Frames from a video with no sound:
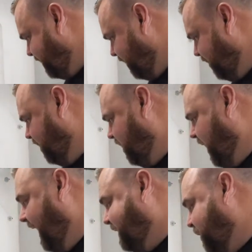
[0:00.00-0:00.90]
So
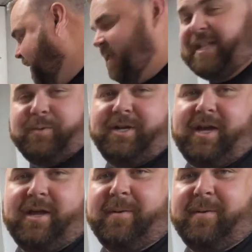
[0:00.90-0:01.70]
I assume that that's what you're talking